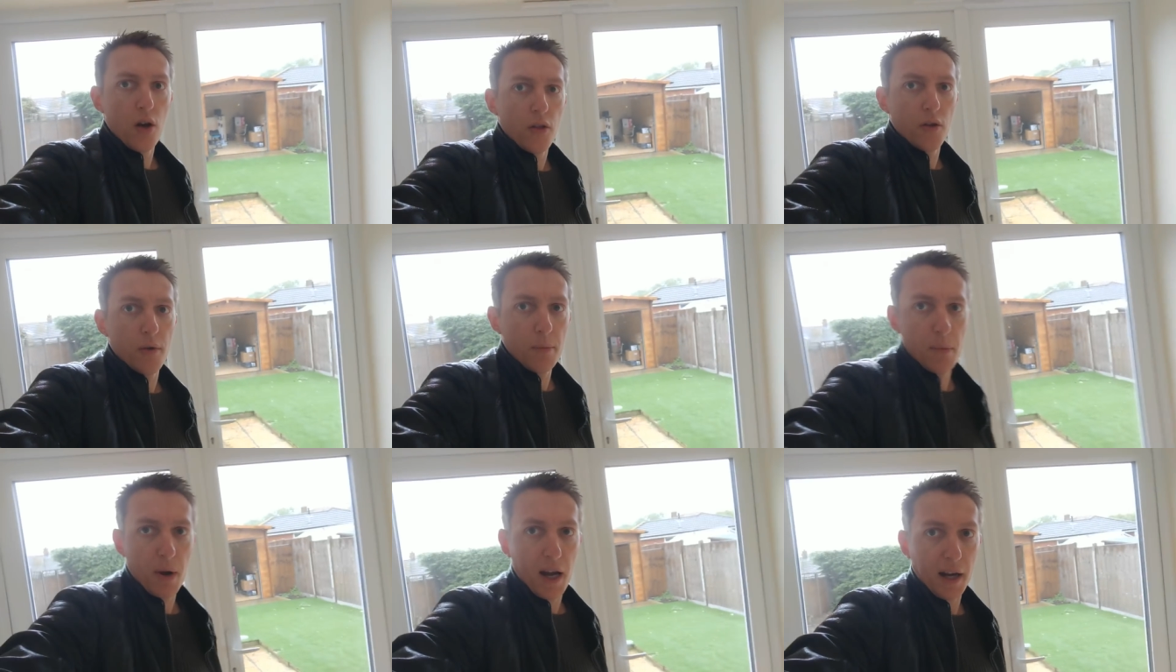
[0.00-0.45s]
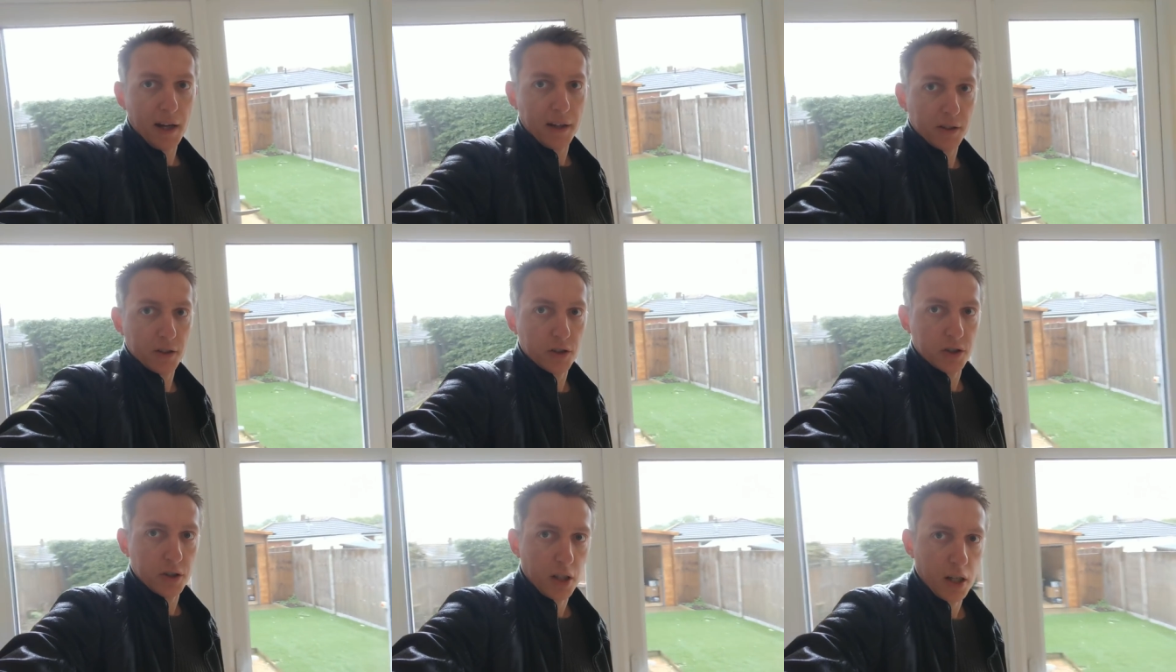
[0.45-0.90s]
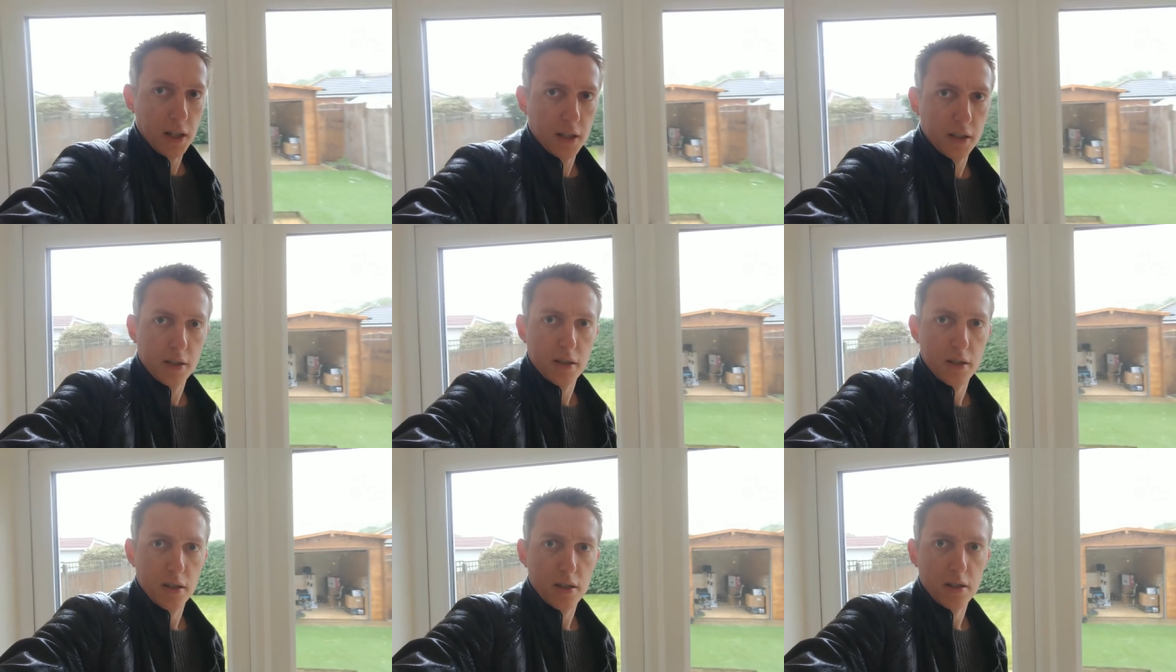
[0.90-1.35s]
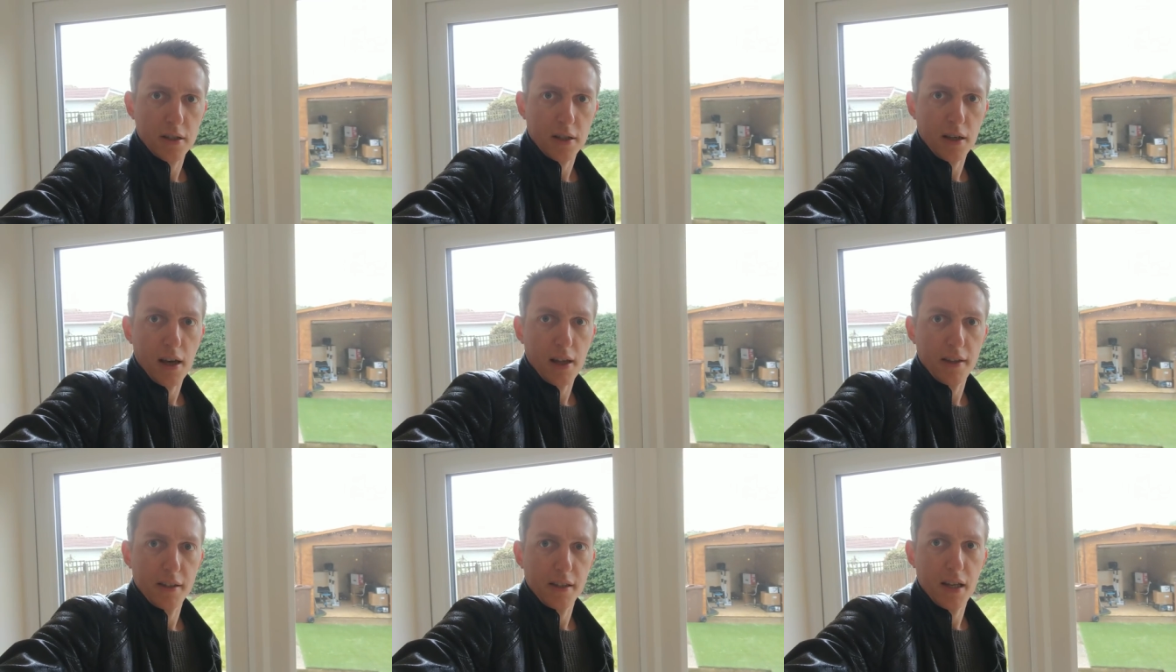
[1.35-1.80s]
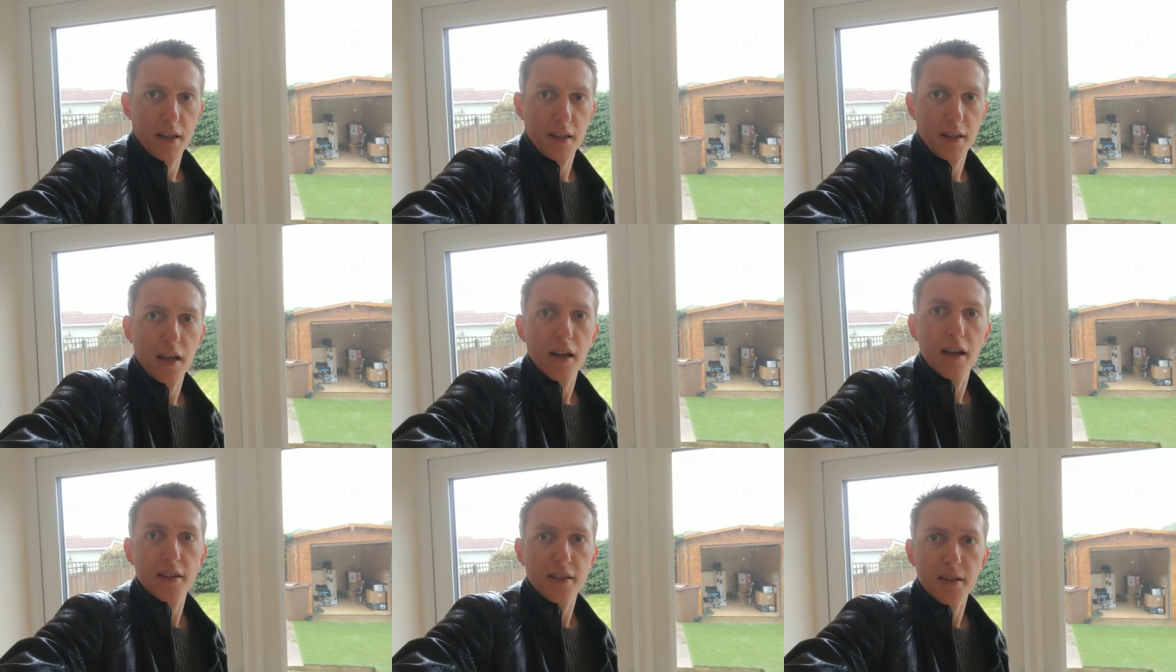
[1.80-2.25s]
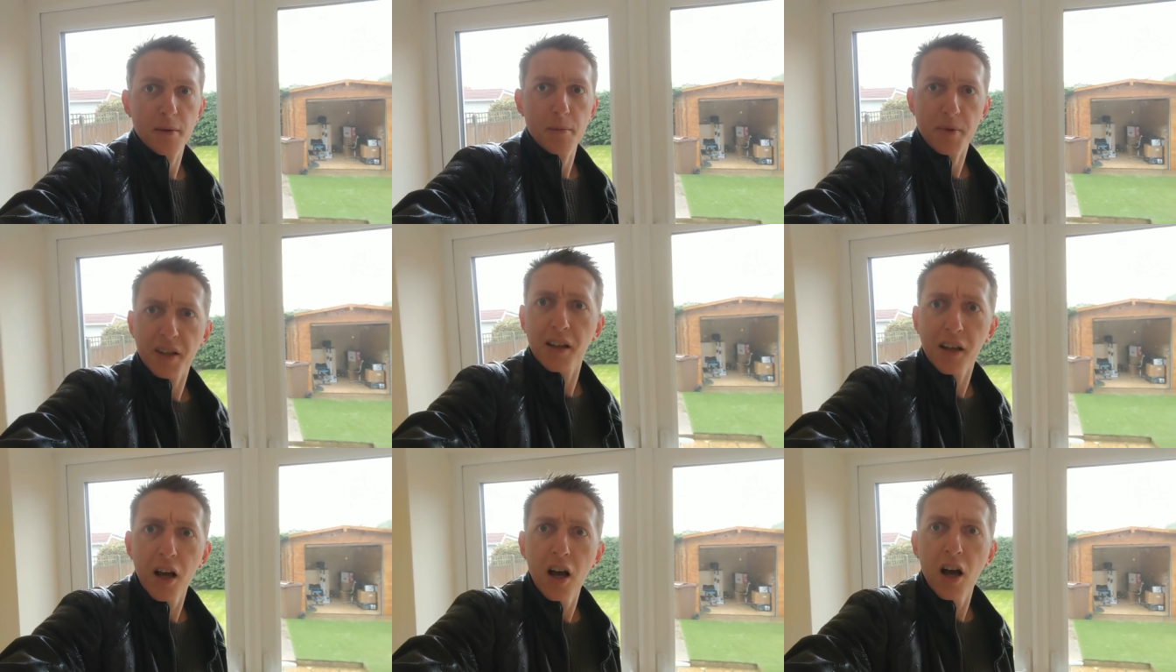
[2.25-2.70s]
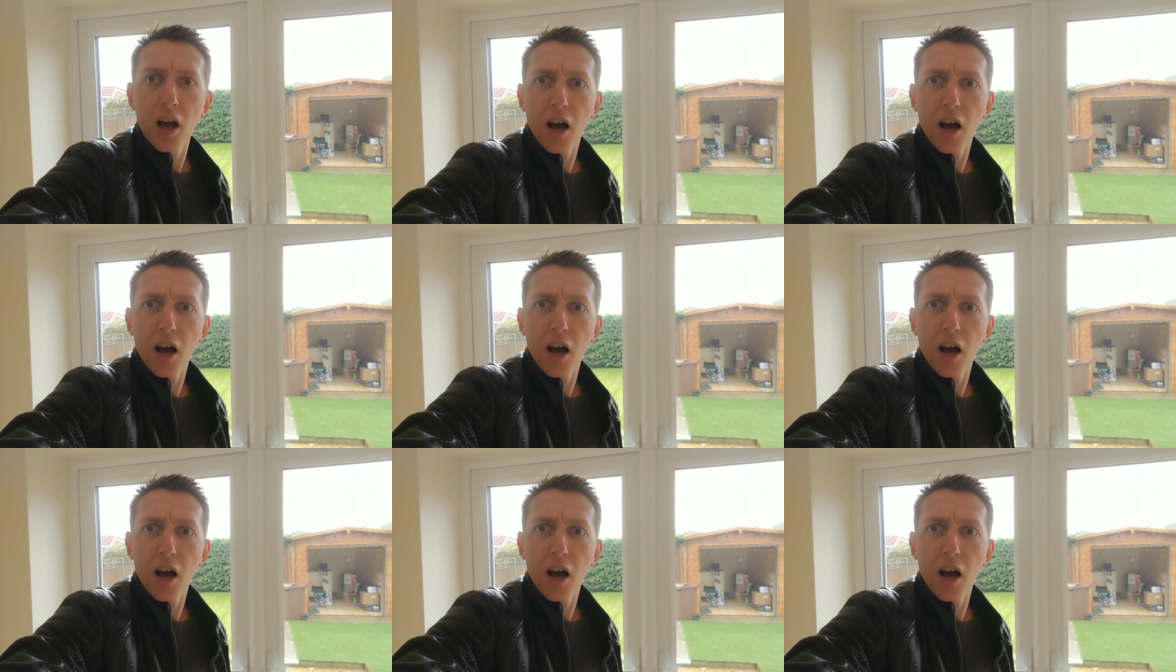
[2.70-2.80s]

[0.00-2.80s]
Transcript: the man shed just out the end there, something